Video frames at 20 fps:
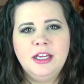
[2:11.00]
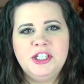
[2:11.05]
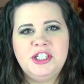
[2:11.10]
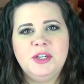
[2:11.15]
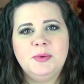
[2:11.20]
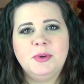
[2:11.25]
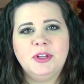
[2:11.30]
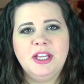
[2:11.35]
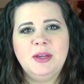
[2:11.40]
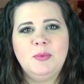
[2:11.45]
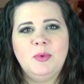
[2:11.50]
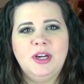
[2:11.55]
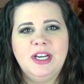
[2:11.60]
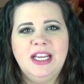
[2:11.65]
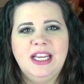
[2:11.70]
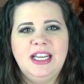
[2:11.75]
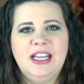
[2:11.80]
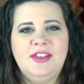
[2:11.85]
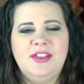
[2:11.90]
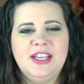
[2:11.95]
She really
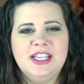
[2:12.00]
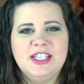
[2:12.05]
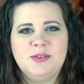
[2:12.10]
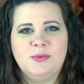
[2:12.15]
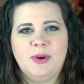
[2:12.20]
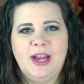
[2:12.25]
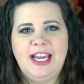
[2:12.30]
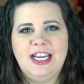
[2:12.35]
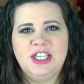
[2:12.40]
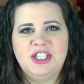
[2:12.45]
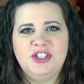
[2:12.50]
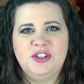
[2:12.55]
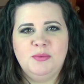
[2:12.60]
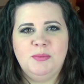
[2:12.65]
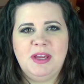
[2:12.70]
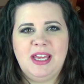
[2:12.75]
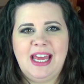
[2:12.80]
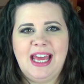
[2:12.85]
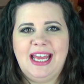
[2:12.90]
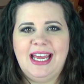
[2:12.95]
wanted this range to
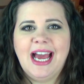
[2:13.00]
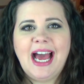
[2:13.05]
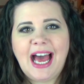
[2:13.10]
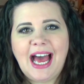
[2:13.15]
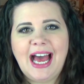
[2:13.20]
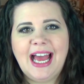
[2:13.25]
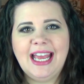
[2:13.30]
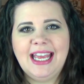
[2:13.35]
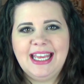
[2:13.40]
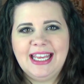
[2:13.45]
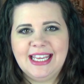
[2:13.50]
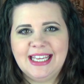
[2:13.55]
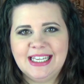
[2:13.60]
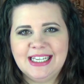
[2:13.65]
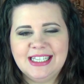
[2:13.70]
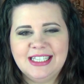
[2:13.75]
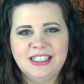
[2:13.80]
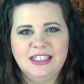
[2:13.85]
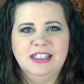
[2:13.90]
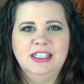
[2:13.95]
be a
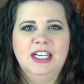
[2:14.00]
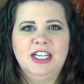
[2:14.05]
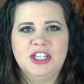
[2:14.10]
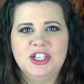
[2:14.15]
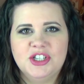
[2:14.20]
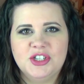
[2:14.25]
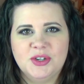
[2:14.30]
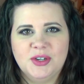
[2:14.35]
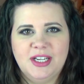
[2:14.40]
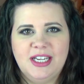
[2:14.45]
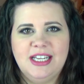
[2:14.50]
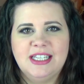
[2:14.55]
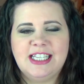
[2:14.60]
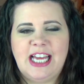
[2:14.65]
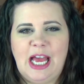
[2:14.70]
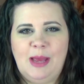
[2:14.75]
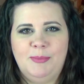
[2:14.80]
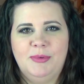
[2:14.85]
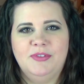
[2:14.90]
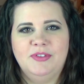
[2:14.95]
high-end luxury
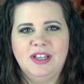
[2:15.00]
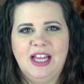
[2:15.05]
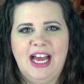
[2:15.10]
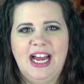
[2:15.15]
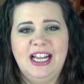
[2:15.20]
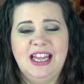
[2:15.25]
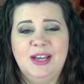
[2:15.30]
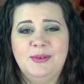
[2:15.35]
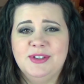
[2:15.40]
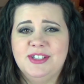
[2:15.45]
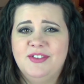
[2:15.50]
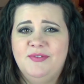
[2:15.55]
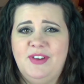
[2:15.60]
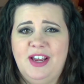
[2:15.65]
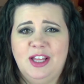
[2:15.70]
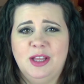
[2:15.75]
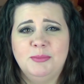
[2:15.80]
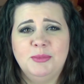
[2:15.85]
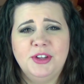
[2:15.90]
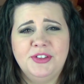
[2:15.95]
type of Of line that was
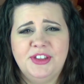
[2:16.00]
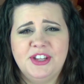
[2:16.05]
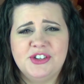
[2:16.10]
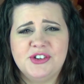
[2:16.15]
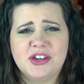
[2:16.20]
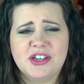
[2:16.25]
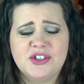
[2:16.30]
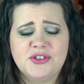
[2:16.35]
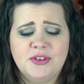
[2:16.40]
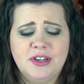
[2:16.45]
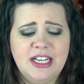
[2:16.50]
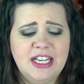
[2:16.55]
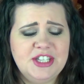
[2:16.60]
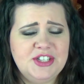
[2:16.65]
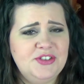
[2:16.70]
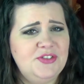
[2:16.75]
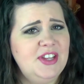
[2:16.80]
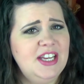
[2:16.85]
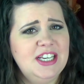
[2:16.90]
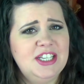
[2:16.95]
available at the drugstore, and I
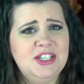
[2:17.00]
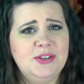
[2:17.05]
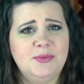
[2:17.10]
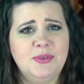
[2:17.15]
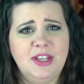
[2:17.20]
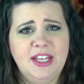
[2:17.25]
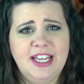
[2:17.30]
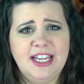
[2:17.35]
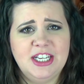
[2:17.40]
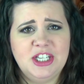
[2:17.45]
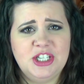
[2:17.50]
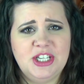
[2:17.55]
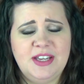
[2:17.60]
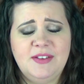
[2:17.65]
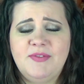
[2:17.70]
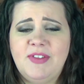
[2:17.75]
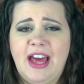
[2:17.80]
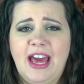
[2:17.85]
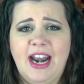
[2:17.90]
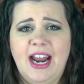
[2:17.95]
do think she really
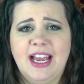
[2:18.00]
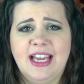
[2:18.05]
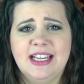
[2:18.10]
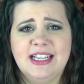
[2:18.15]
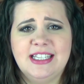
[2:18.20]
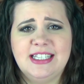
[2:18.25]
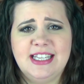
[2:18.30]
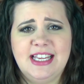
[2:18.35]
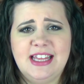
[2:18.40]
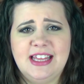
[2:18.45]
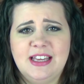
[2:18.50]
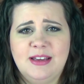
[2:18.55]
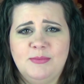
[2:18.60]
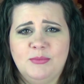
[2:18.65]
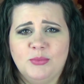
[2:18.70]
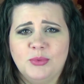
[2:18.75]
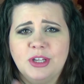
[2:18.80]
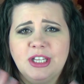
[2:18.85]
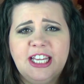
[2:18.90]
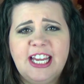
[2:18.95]
achieved that. I could see
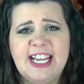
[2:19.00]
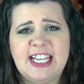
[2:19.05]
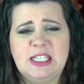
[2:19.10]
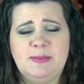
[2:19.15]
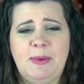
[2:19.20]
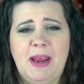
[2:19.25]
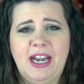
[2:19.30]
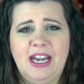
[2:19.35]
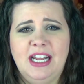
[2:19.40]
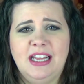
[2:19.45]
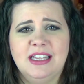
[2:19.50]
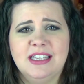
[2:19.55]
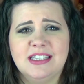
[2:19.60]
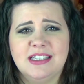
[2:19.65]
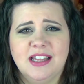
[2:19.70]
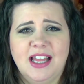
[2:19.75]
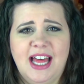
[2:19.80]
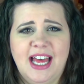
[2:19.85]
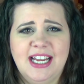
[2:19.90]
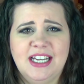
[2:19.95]
them really expanding
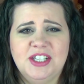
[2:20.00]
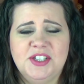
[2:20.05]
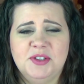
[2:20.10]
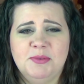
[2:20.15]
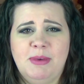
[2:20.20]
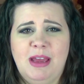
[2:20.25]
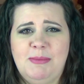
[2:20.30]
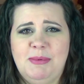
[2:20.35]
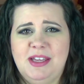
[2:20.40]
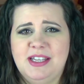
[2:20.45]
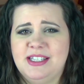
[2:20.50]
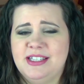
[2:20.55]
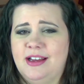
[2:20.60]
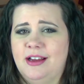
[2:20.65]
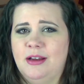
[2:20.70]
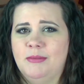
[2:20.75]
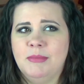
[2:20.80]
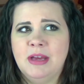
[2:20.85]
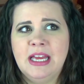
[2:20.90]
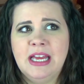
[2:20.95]
this line to maybe
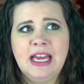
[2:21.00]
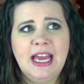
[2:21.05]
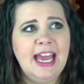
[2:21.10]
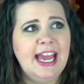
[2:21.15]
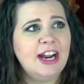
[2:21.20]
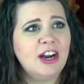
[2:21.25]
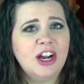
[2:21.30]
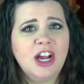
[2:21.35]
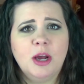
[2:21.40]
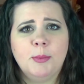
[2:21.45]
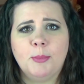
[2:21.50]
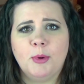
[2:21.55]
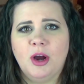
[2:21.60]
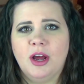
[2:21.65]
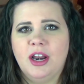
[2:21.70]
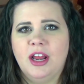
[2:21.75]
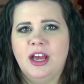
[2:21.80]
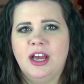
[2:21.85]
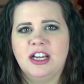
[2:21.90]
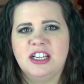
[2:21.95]
some hair care
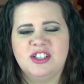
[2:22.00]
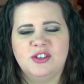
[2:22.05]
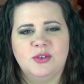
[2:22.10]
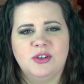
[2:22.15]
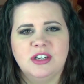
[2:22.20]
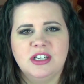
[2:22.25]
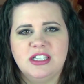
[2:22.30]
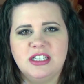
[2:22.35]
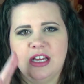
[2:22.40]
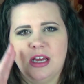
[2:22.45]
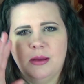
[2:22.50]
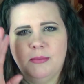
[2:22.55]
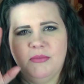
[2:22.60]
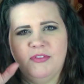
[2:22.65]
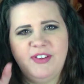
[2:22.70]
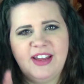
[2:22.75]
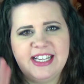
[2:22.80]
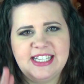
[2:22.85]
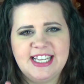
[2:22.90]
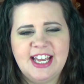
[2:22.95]
products or some
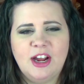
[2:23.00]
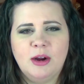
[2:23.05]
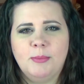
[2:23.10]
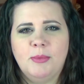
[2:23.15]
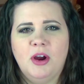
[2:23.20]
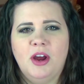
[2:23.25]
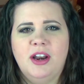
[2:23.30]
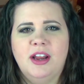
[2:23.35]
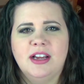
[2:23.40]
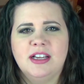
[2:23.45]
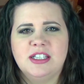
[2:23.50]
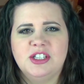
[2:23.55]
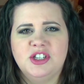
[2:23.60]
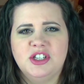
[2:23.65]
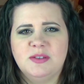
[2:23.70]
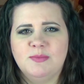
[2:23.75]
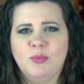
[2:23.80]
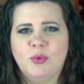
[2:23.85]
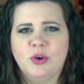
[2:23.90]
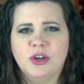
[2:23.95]
face care products,
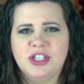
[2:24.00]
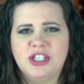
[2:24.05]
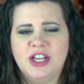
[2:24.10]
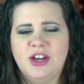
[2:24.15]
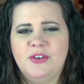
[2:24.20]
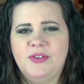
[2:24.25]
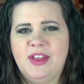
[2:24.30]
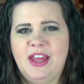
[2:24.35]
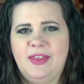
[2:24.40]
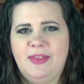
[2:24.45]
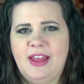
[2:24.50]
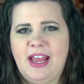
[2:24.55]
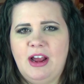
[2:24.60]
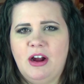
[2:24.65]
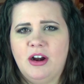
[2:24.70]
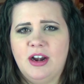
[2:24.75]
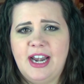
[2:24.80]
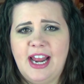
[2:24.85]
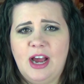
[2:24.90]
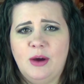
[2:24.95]
just more so than they
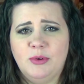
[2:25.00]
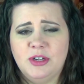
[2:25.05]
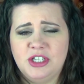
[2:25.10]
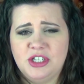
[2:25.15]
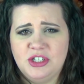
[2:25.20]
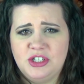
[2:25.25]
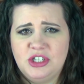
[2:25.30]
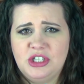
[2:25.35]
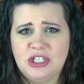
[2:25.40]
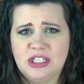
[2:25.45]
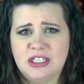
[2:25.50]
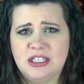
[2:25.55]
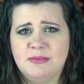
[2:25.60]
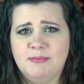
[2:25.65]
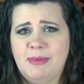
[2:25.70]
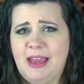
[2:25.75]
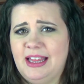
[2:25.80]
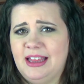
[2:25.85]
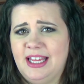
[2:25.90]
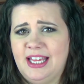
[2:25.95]
are now, which is just
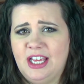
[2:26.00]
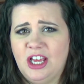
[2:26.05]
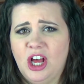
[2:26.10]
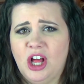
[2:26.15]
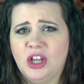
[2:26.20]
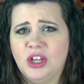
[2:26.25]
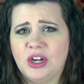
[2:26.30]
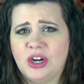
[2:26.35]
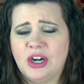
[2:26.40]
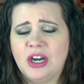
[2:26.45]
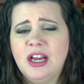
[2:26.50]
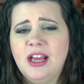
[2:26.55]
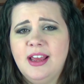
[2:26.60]
mainly color